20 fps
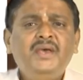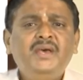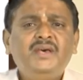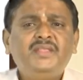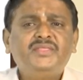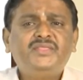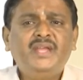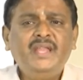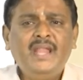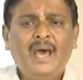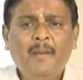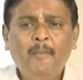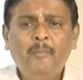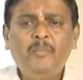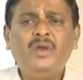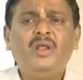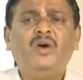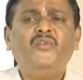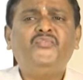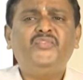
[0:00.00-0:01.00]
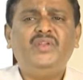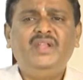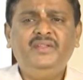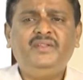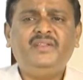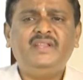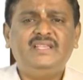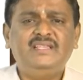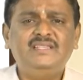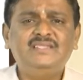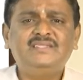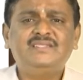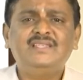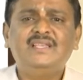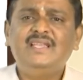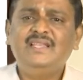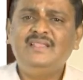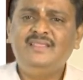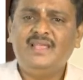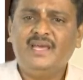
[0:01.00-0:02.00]
the number of entries
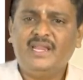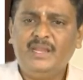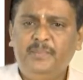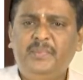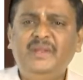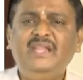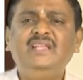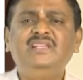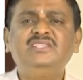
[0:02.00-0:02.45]
in the repeating